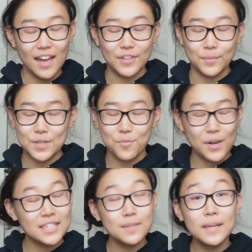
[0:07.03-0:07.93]
I filmed it
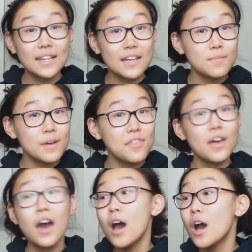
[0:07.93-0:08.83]
once at the beginning of the
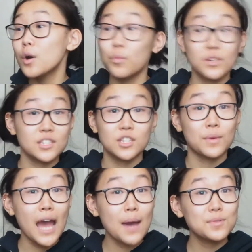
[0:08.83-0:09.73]
month, wasn't
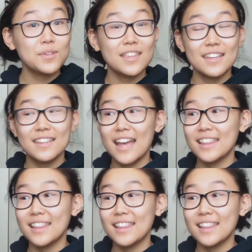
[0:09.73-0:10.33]
super happy with it,